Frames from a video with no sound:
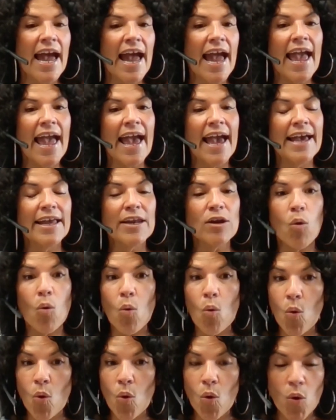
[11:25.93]
and
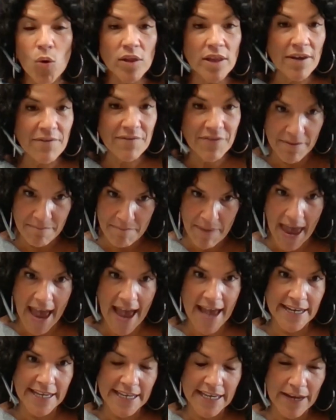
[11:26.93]
all of the
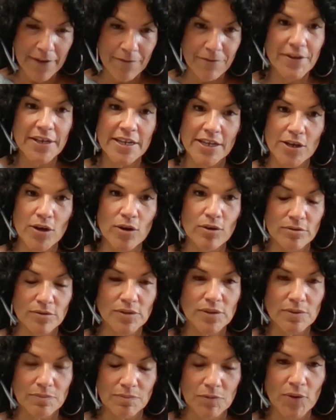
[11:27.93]
matting
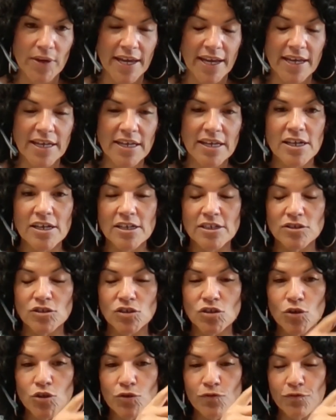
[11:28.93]
videos. Okay.
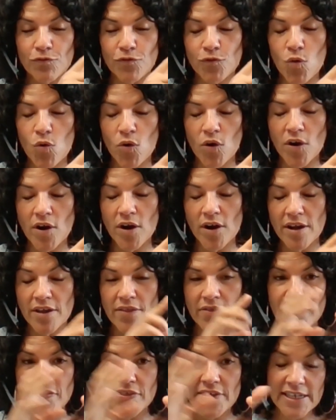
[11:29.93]
So for
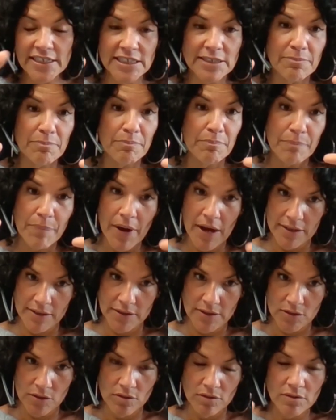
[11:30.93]
this
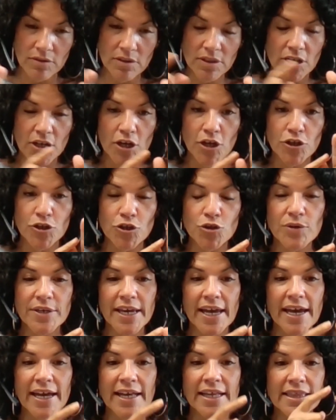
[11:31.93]
bundle, you
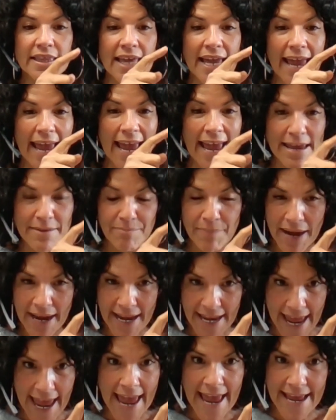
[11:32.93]
get the 8
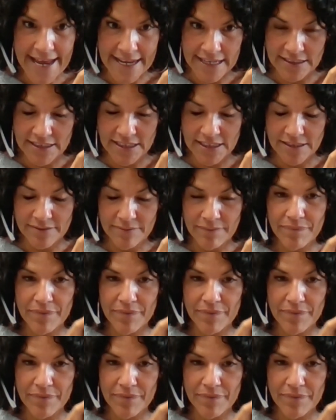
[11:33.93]
by 8